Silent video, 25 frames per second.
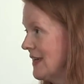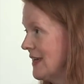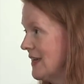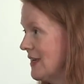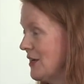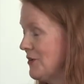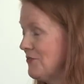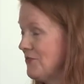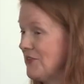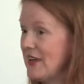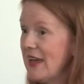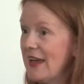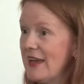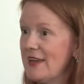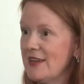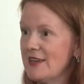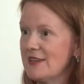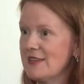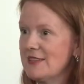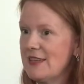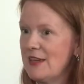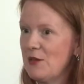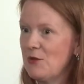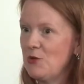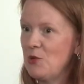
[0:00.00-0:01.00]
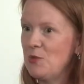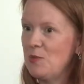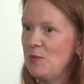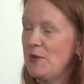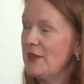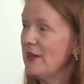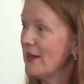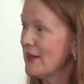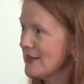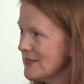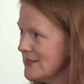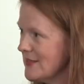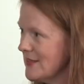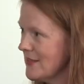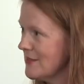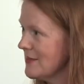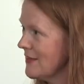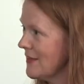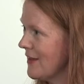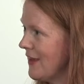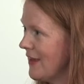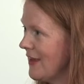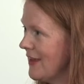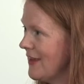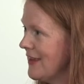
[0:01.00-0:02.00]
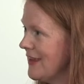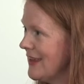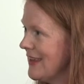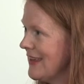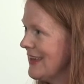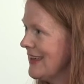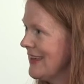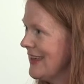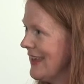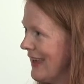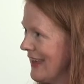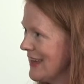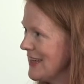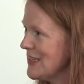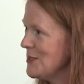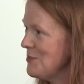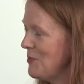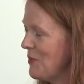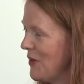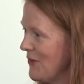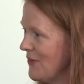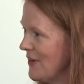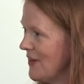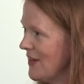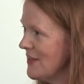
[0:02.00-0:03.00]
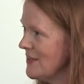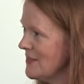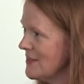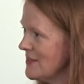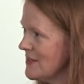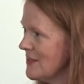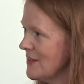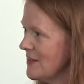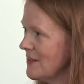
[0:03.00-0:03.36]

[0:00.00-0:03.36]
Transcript: you know, for Galaxy, it would be that silky experience.